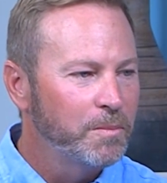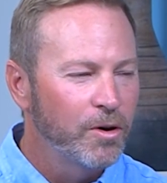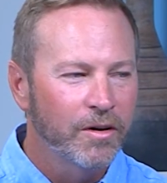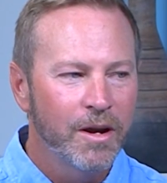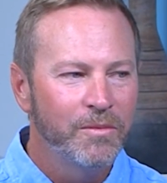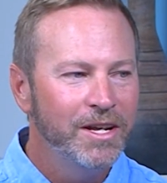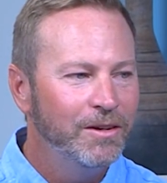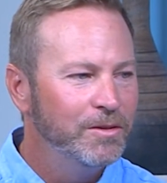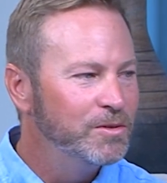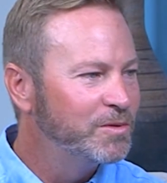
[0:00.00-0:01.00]
the program, we
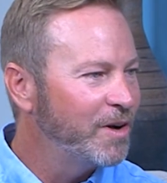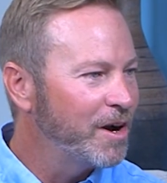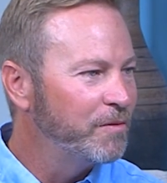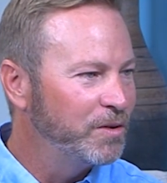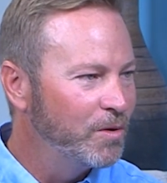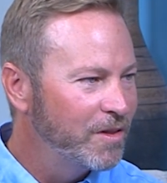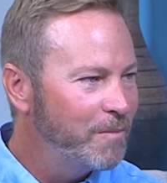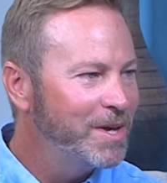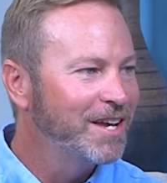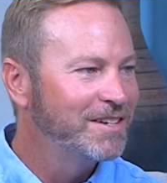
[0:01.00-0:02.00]
lose very few of
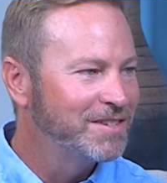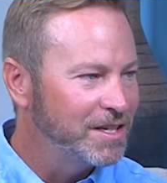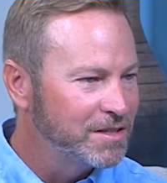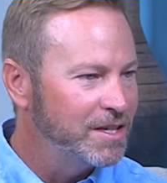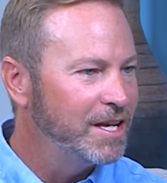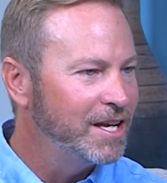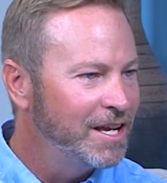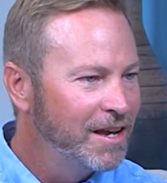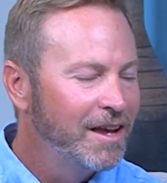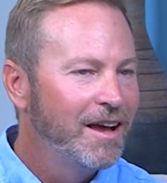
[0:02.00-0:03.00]
them because they
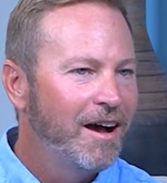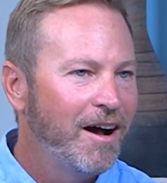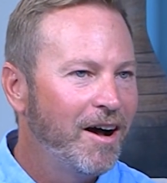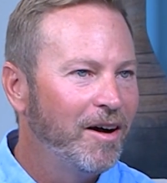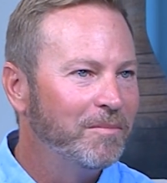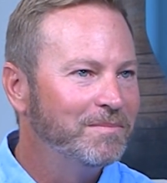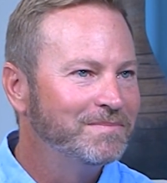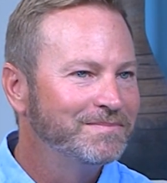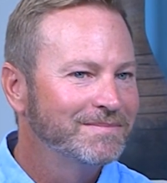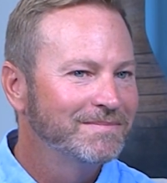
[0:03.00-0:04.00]
see um,
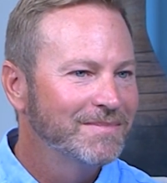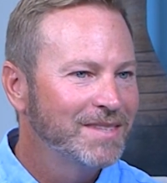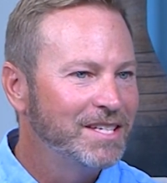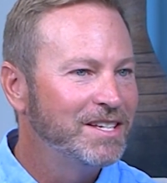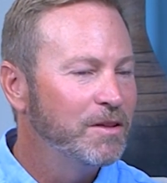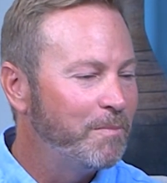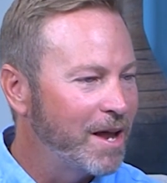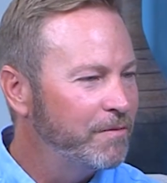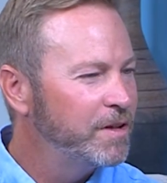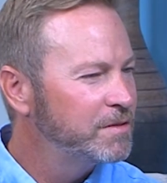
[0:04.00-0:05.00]
they see the
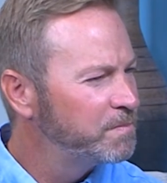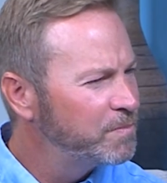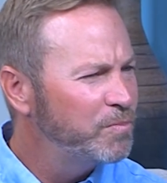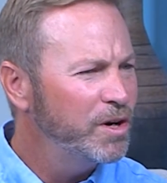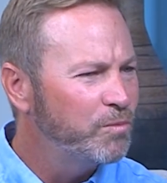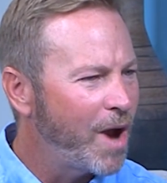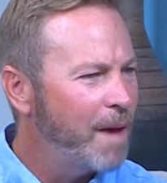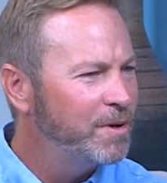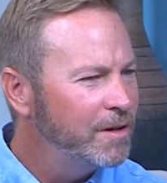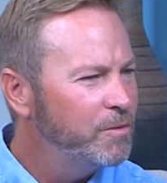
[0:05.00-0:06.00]
benefits pretty
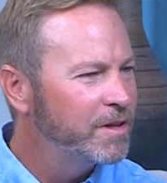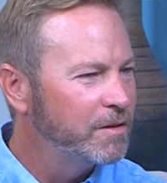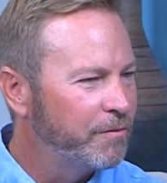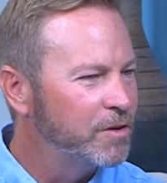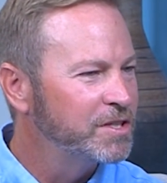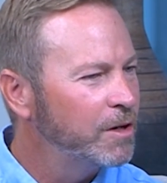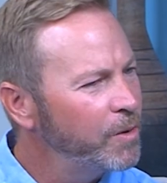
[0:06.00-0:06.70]
rapidly within the first year.